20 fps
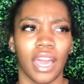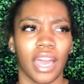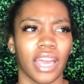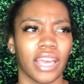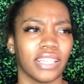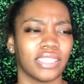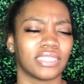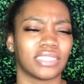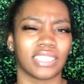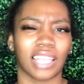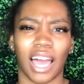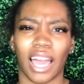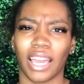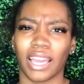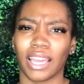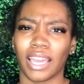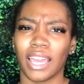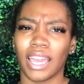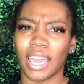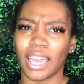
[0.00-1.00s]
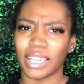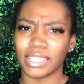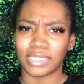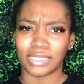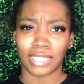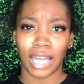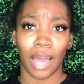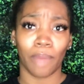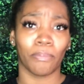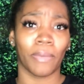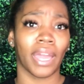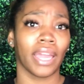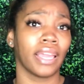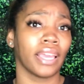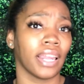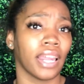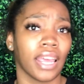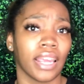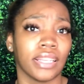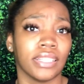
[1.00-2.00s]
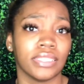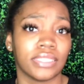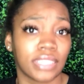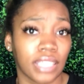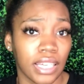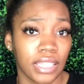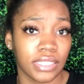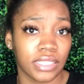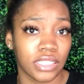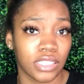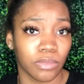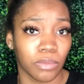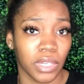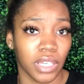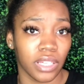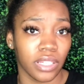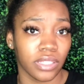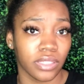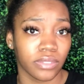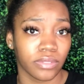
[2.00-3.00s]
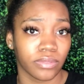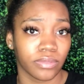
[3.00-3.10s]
It's like, it's not making any sense to me.